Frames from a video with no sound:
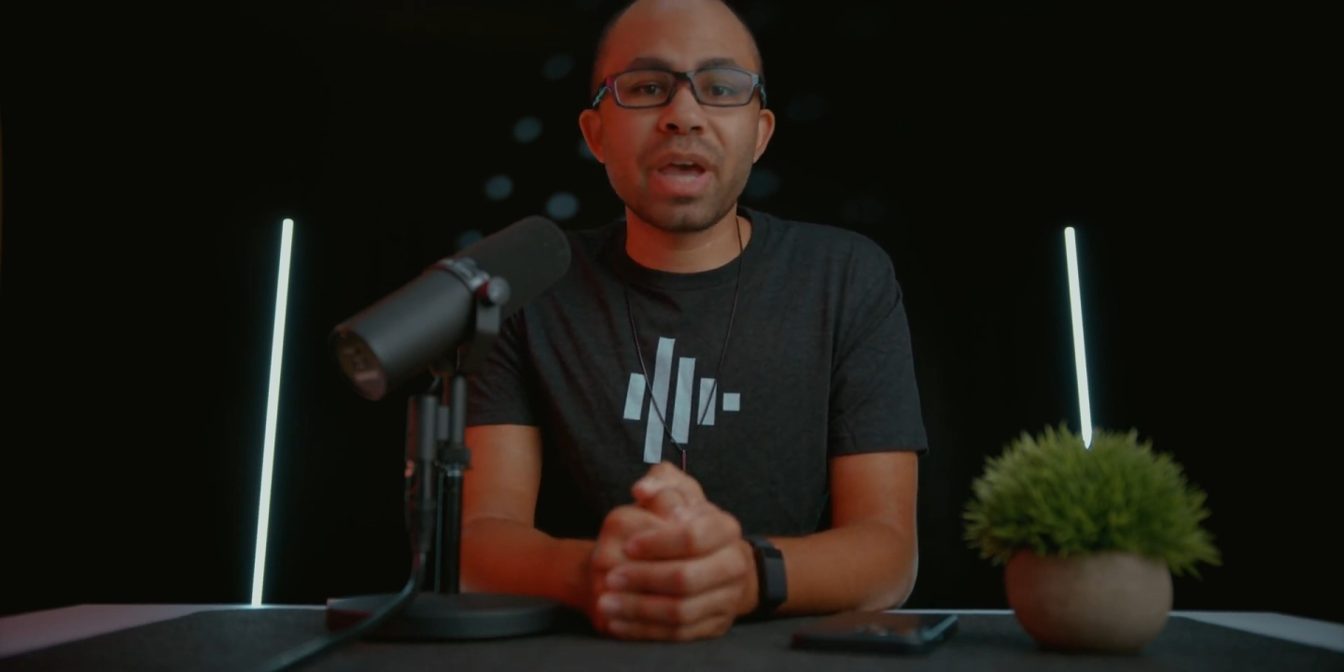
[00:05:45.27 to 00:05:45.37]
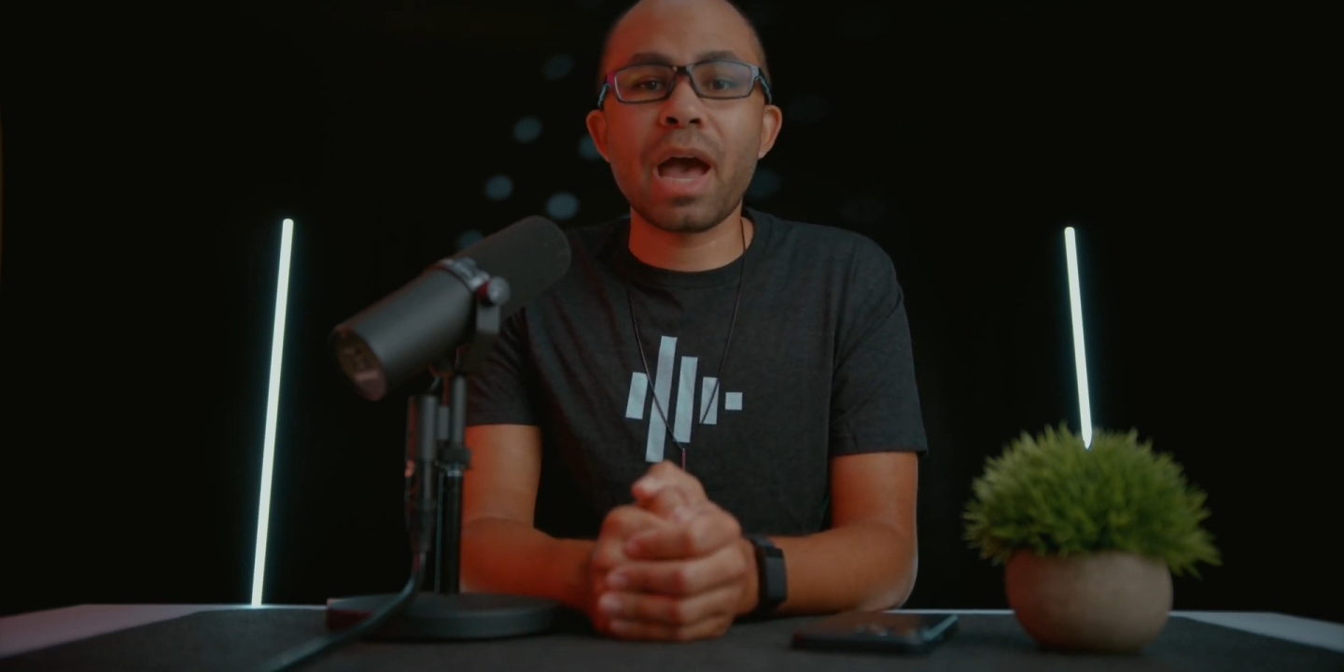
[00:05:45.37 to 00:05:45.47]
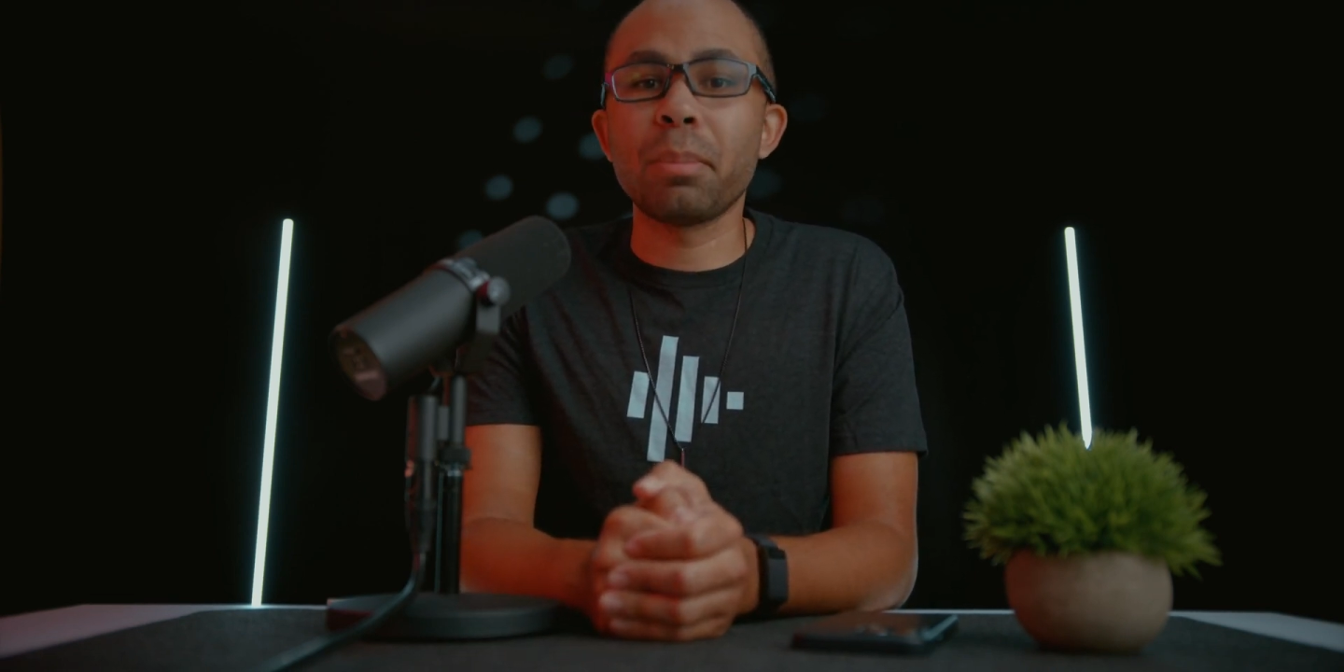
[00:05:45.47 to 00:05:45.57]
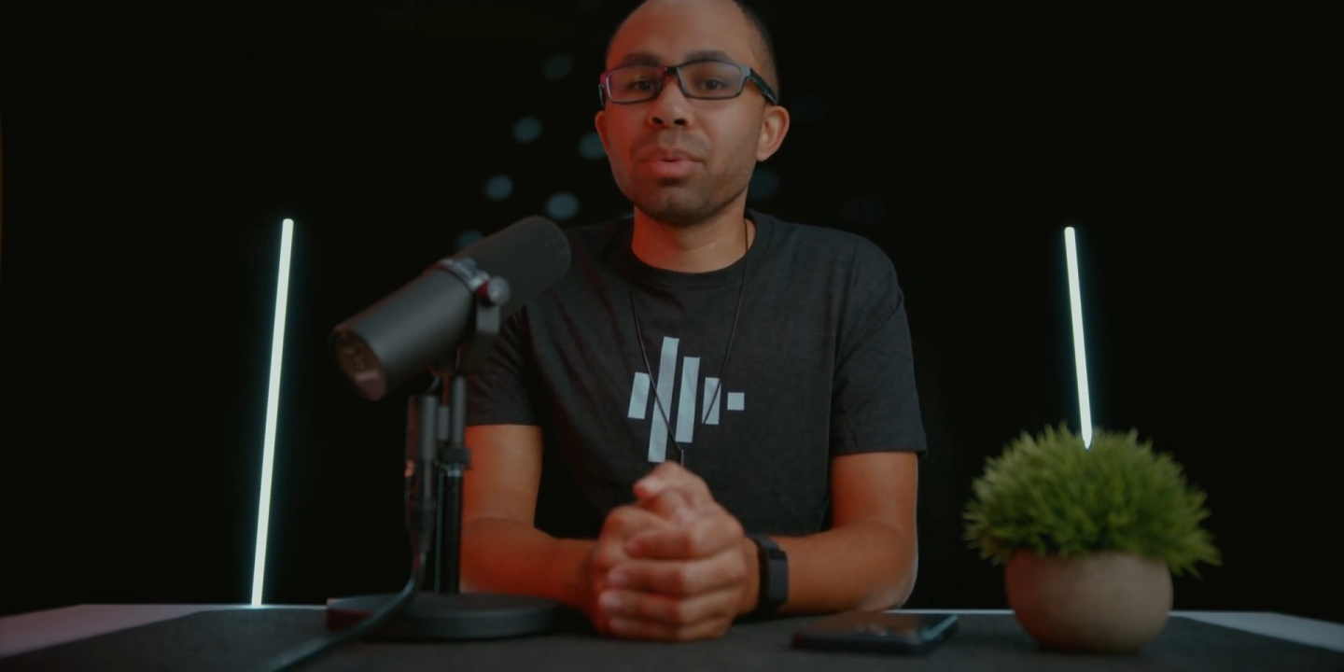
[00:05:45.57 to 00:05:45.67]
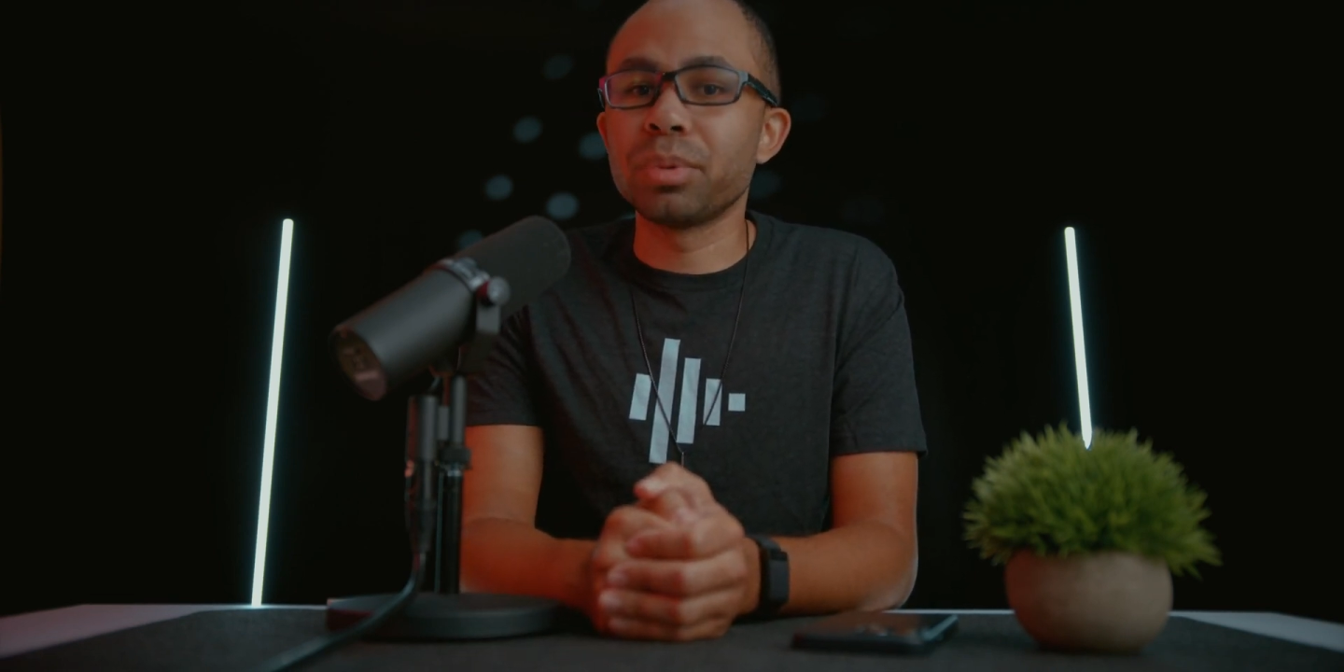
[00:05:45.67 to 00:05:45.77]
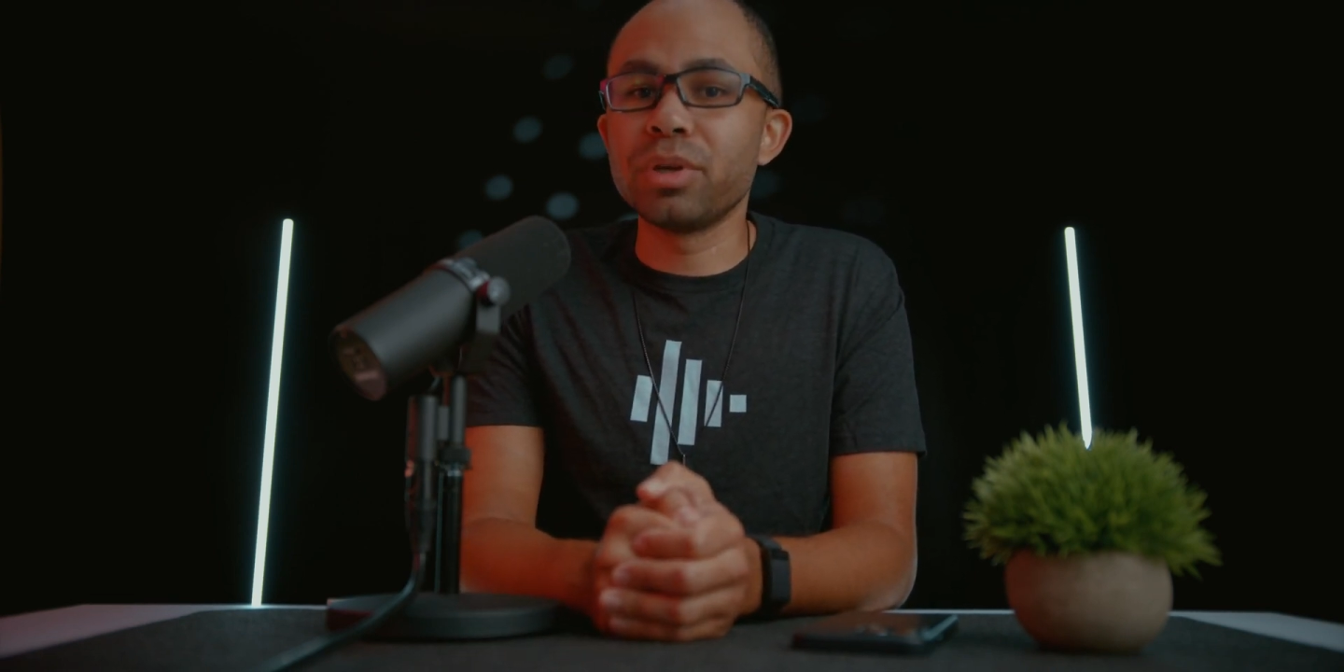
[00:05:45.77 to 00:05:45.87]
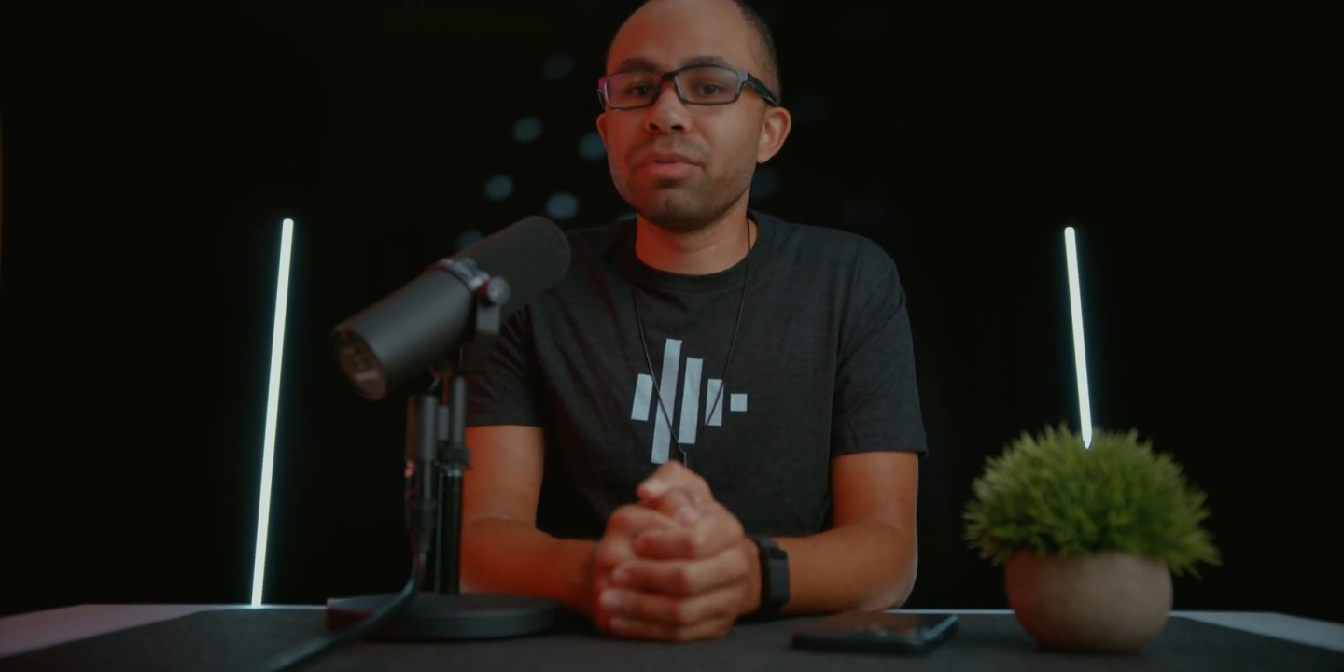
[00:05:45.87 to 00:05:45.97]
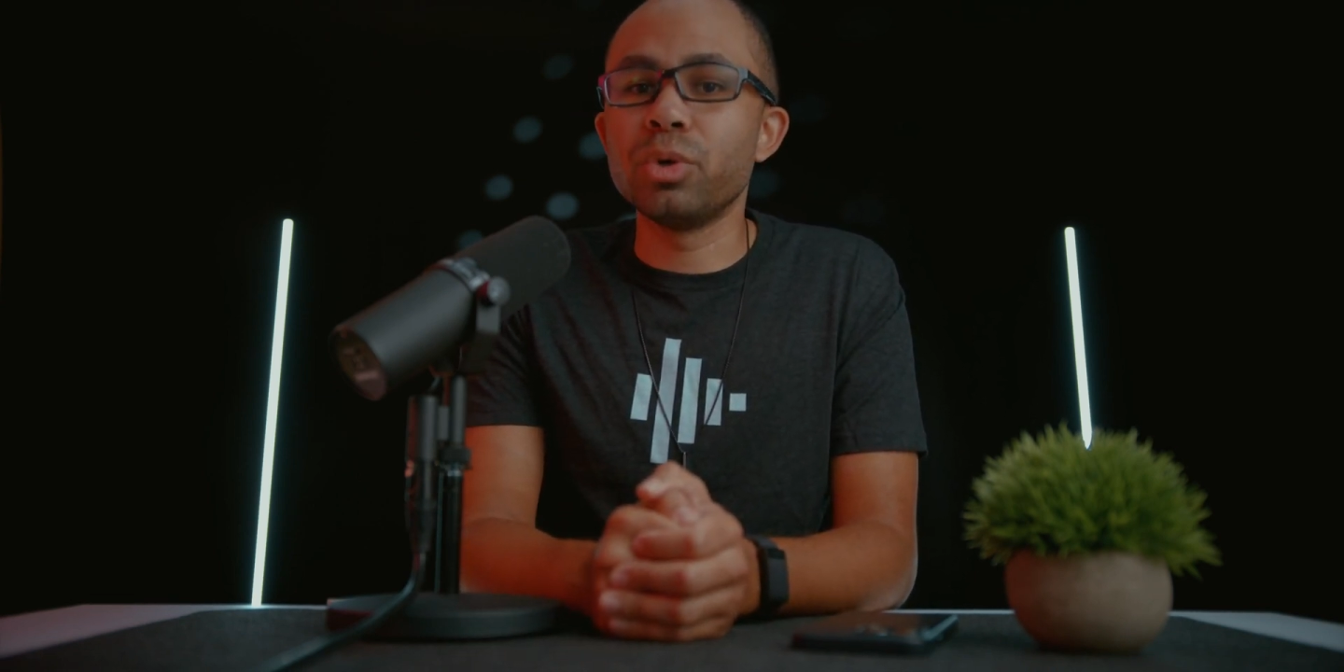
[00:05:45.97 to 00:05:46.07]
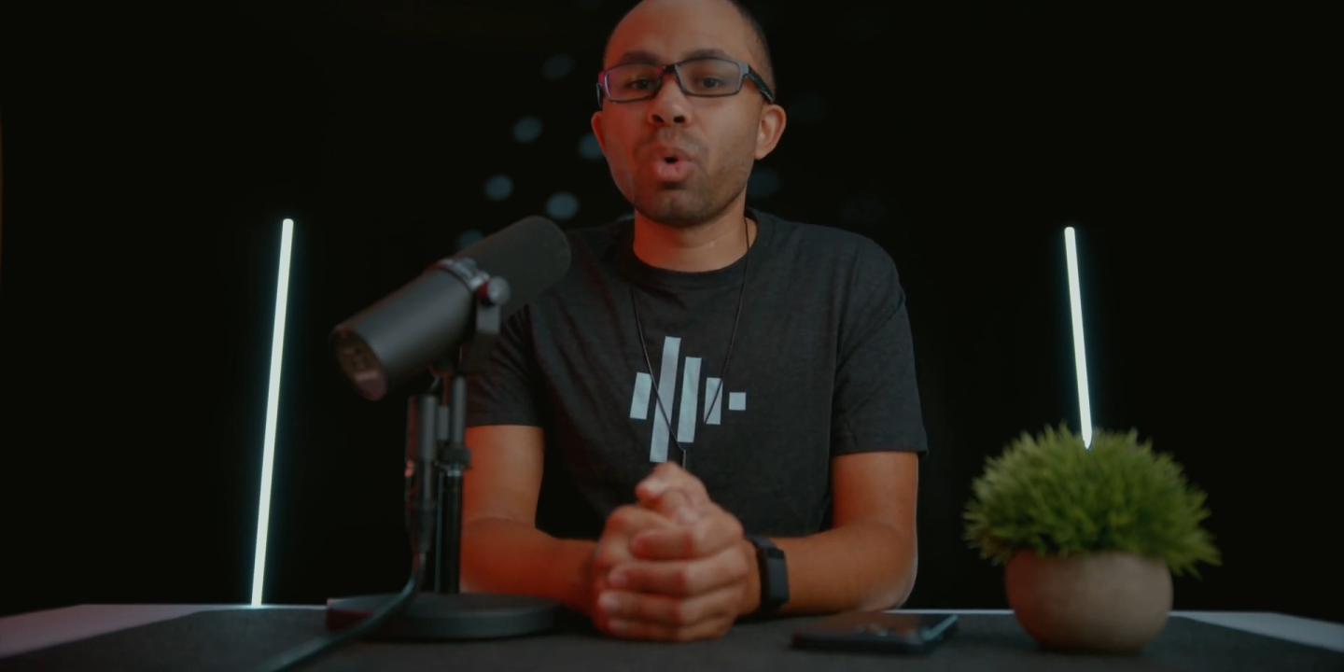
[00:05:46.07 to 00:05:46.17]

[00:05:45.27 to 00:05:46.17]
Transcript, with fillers: that Apple previewed